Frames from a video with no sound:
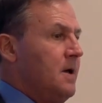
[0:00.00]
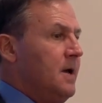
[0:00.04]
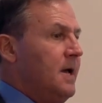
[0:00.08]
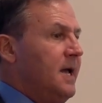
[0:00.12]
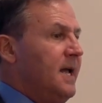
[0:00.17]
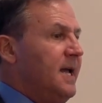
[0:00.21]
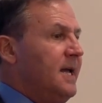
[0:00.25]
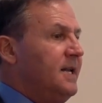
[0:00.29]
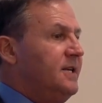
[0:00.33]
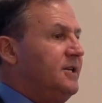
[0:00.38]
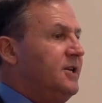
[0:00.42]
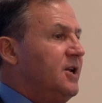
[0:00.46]

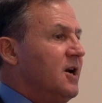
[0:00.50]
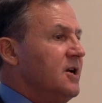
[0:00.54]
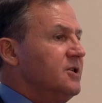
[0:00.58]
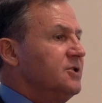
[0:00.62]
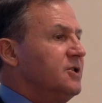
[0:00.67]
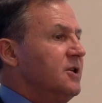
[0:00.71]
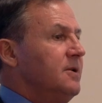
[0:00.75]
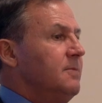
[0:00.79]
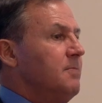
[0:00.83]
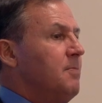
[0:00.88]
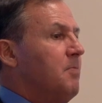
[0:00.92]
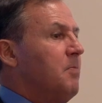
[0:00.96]
It
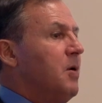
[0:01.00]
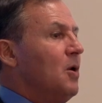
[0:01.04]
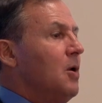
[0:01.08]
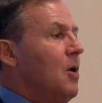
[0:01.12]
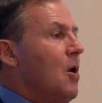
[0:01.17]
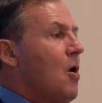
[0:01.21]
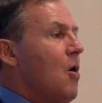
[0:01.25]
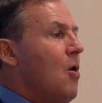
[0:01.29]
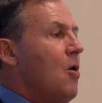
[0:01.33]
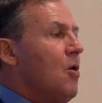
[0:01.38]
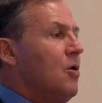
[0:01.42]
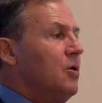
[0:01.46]
doesn't
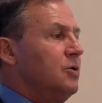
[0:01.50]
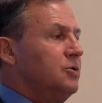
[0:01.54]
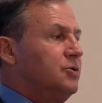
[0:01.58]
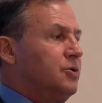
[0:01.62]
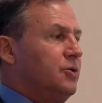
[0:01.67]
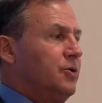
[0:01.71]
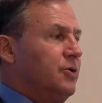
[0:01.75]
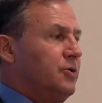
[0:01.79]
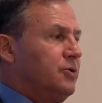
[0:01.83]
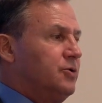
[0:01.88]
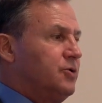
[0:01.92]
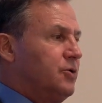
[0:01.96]
belong
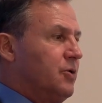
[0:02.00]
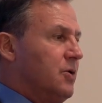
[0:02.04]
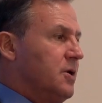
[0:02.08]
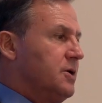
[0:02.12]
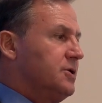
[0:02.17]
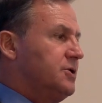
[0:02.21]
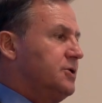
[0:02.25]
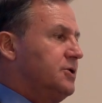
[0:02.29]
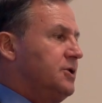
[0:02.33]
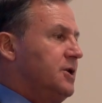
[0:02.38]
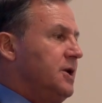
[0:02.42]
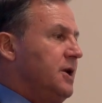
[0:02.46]
to the
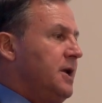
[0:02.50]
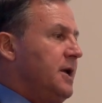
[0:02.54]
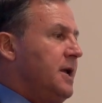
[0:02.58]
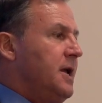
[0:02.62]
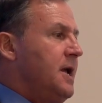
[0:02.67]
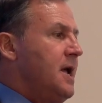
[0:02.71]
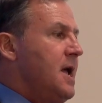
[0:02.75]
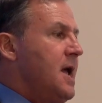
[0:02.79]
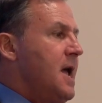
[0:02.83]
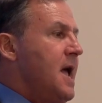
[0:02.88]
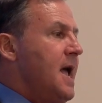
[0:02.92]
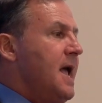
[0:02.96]

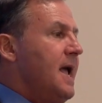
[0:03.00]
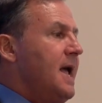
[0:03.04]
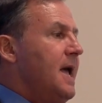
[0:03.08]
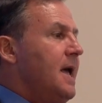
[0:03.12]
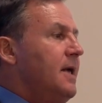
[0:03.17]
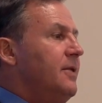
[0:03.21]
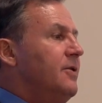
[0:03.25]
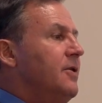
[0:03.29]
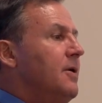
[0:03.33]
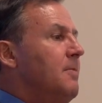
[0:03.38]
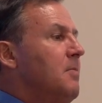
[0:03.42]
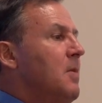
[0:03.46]
trustee.
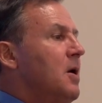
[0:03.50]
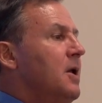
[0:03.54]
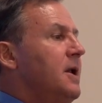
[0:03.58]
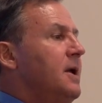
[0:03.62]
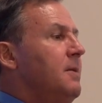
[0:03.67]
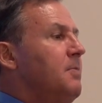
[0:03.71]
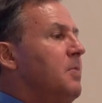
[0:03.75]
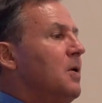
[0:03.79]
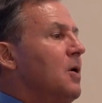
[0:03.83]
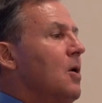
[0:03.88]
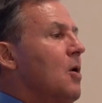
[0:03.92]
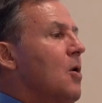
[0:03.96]
The money
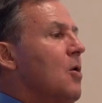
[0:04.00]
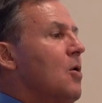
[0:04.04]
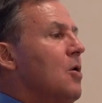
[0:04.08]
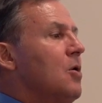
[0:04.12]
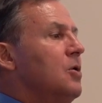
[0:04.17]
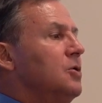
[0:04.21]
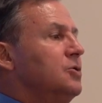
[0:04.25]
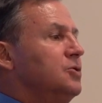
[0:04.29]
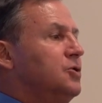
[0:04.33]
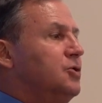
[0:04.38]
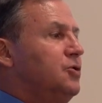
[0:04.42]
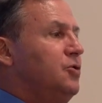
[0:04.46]

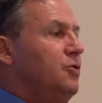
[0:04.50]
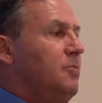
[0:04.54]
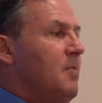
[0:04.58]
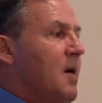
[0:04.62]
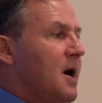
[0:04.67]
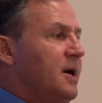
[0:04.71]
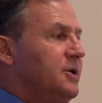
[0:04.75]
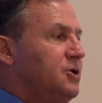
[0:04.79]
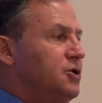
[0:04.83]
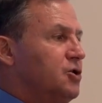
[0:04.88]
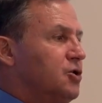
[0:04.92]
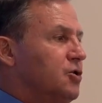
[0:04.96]
belongs to
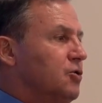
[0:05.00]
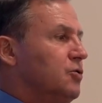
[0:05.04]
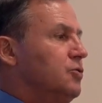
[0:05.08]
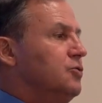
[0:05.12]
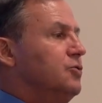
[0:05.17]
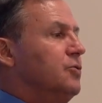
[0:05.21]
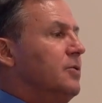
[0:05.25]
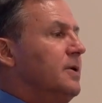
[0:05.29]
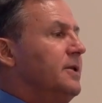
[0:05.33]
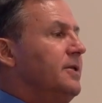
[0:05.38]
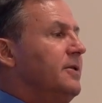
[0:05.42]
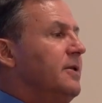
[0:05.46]
my
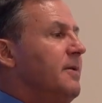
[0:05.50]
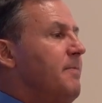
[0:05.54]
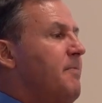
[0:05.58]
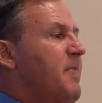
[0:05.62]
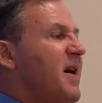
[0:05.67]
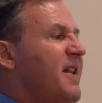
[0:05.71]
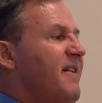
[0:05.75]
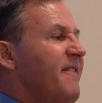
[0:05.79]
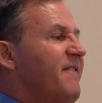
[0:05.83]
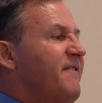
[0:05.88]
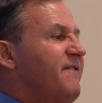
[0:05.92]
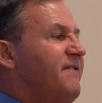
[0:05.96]
children, the
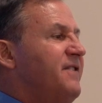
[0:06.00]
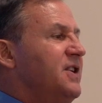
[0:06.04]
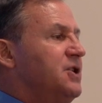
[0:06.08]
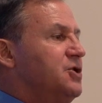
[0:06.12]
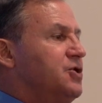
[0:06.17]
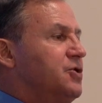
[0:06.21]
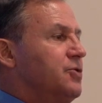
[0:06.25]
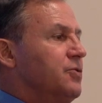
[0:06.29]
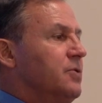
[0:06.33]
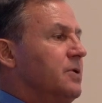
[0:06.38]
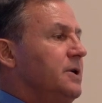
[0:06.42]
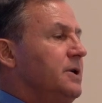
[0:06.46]

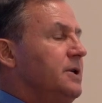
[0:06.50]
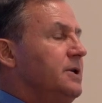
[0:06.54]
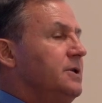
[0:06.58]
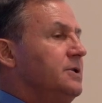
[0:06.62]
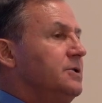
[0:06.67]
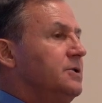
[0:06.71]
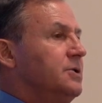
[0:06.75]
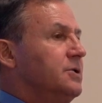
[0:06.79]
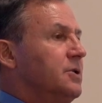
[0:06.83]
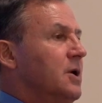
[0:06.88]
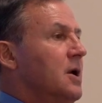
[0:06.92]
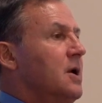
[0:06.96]

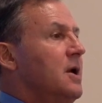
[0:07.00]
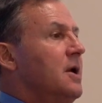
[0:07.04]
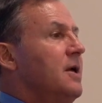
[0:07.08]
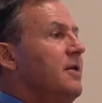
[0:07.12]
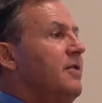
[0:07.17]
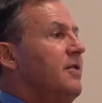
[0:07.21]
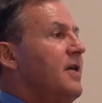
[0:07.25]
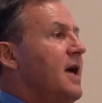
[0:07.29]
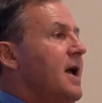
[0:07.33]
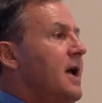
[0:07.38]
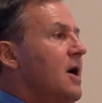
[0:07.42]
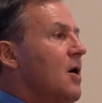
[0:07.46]
beneficiaries.
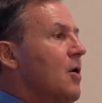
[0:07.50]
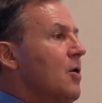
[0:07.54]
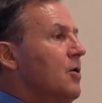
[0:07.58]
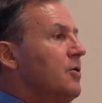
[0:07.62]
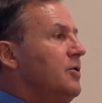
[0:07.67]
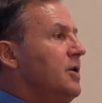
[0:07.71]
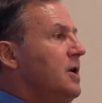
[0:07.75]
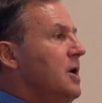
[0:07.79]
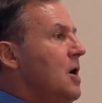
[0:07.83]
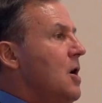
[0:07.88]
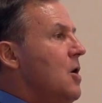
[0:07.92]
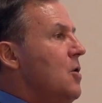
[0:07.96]
They are
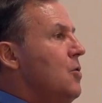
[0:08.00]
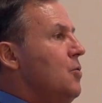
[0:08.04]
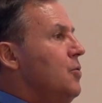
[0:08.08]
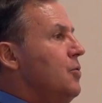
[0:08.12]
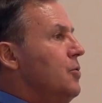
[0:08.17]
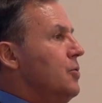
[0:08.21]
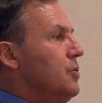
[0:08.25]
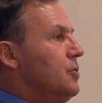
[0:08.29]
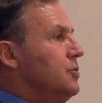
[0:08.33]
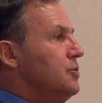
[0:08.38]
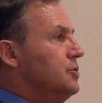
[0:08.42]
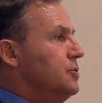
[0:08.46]
the
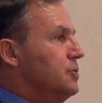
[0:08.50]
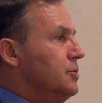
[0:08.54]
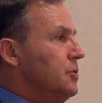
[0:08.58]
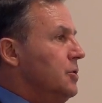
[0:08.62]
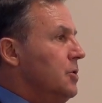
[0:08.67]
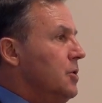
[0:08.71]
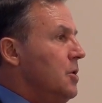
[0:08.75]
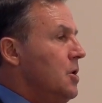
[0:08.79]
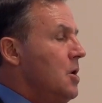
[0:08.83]
owners.